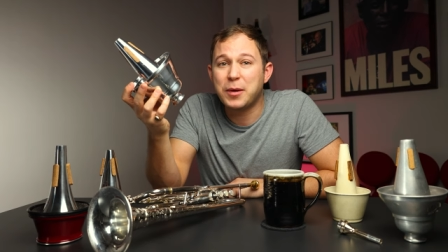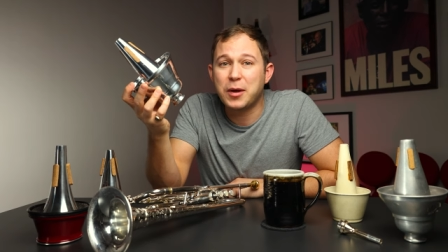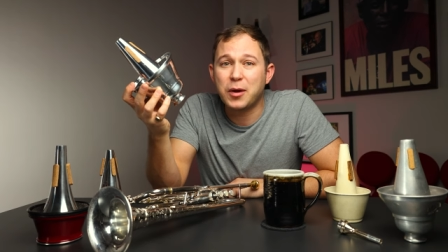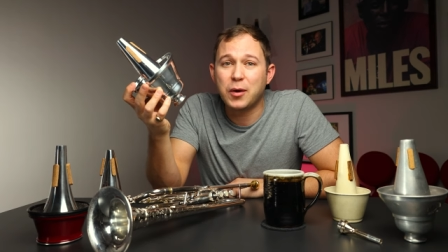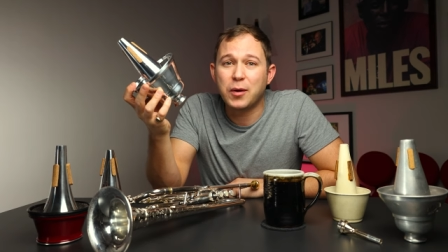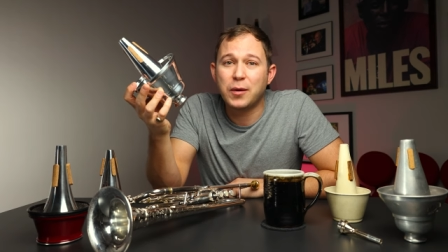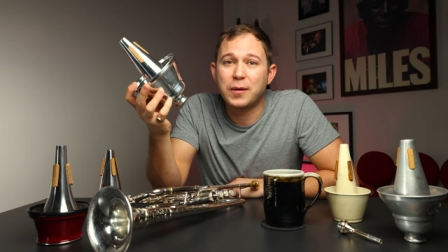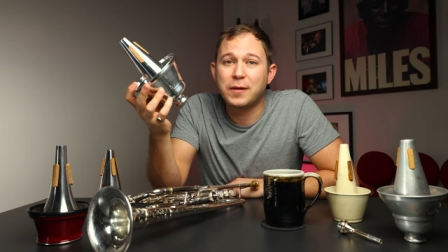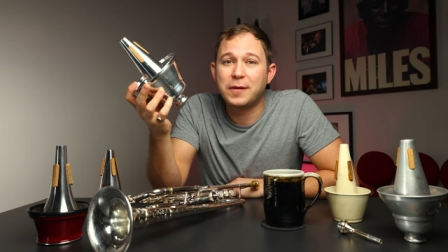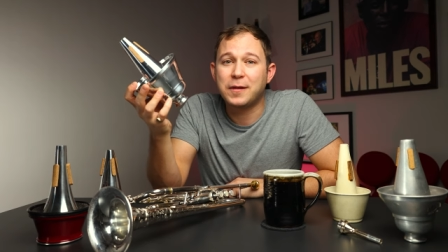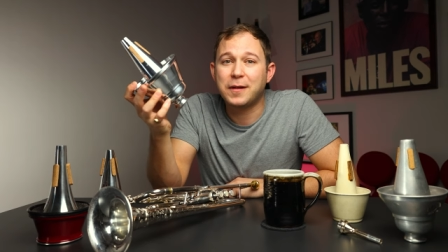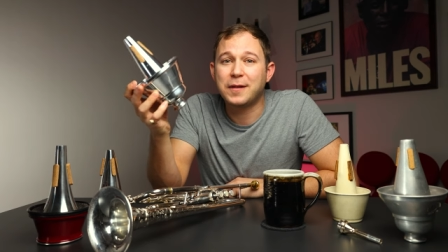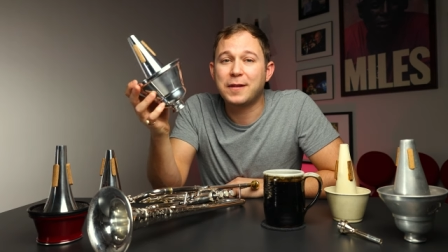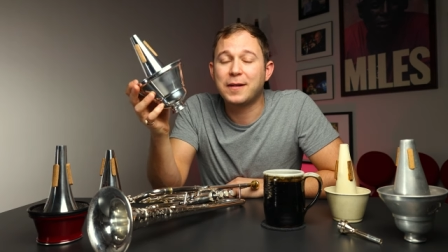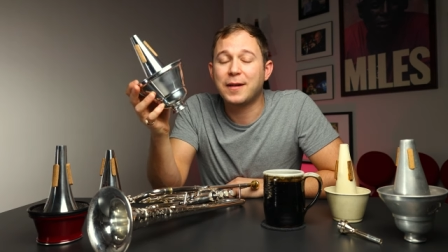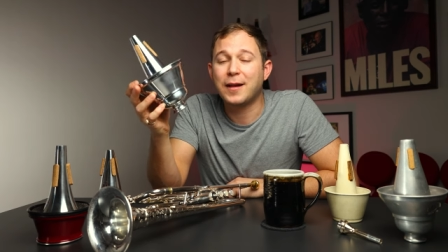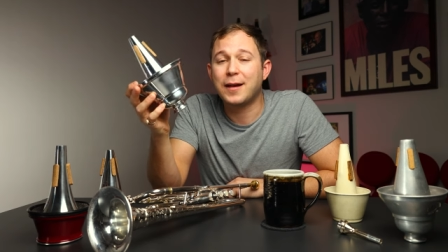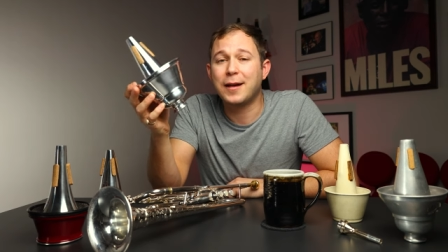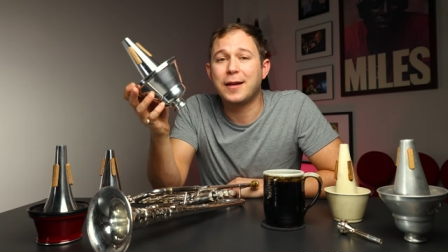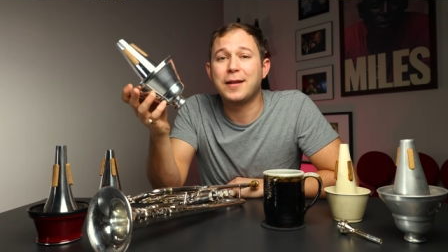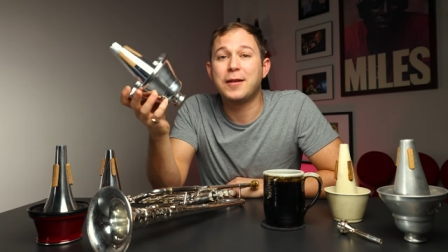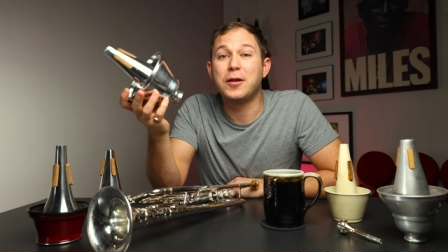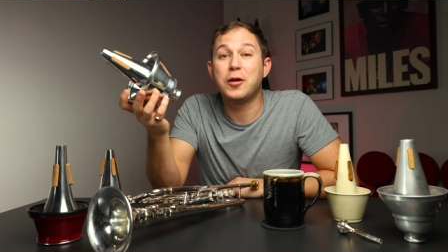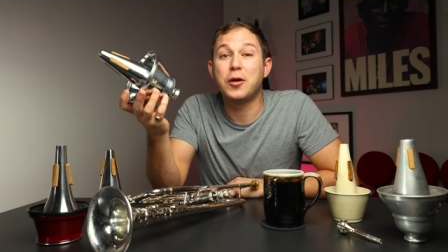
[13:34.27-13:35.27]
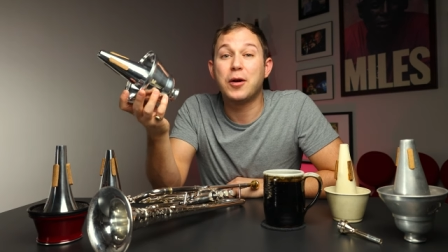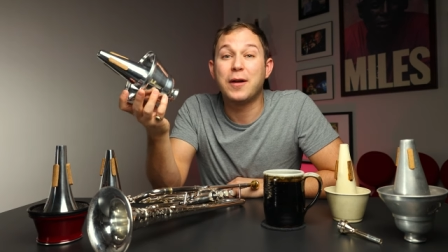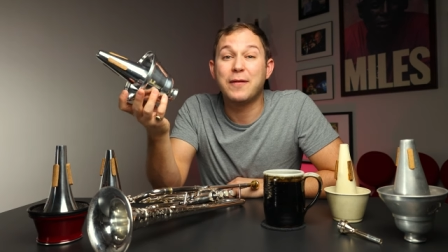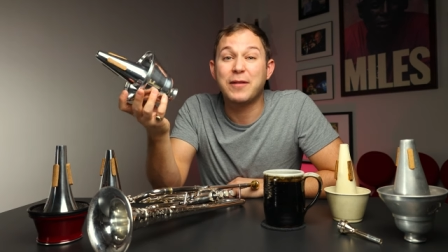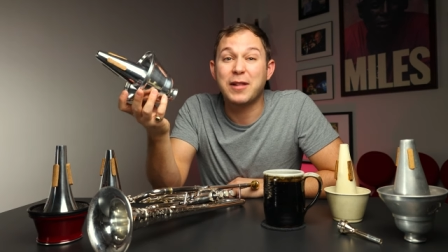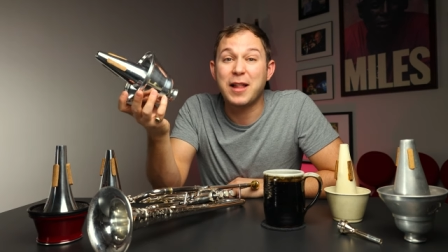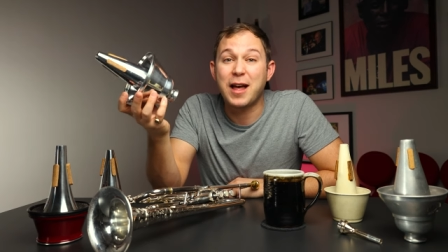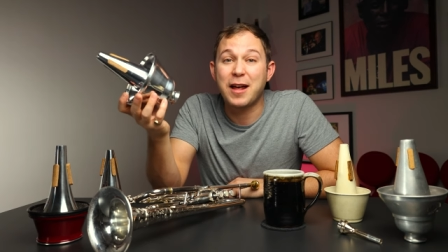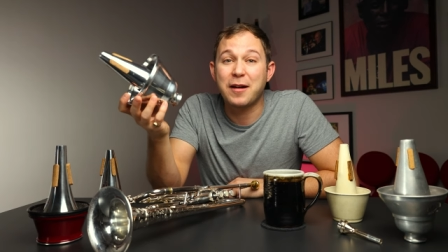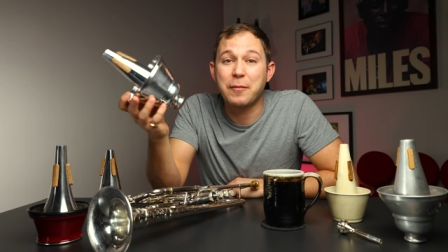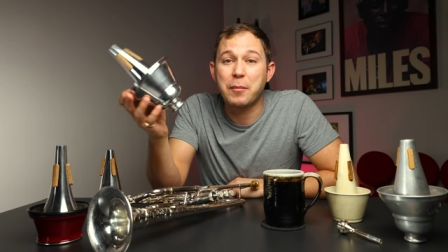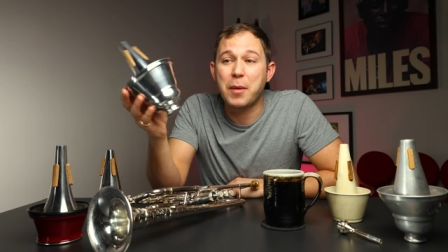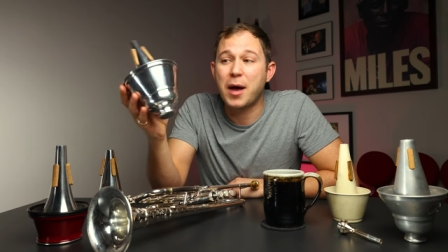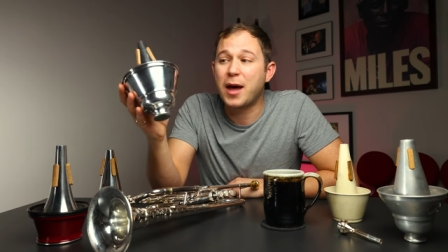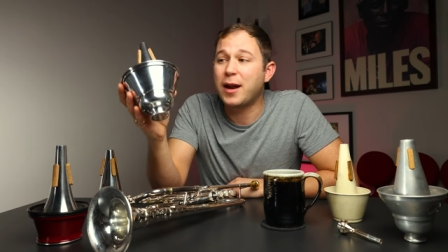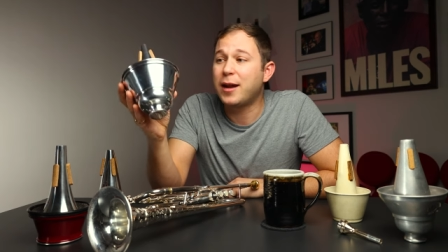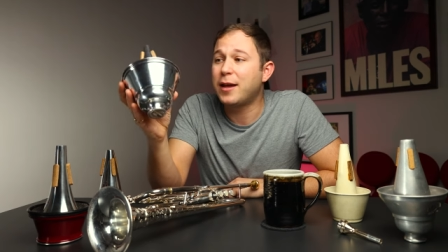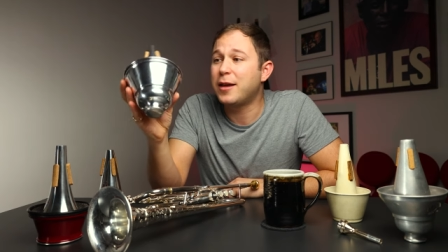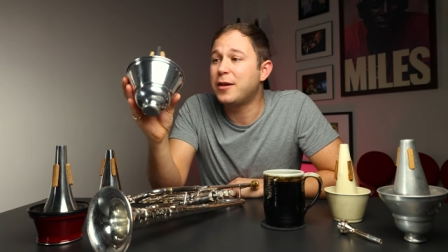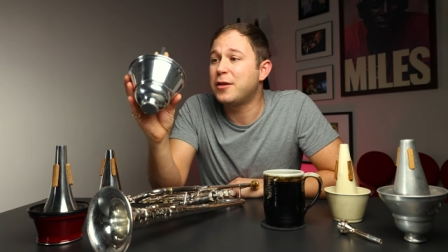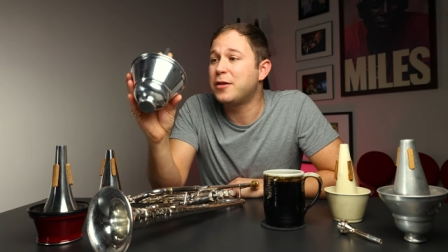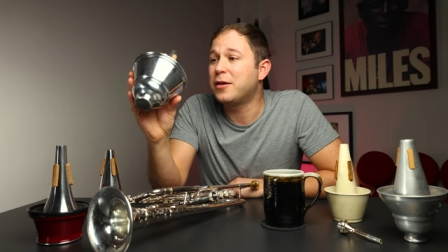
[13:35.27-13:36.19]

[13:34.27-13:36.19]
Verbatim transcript: mutes. It's like you don't have a lot of money.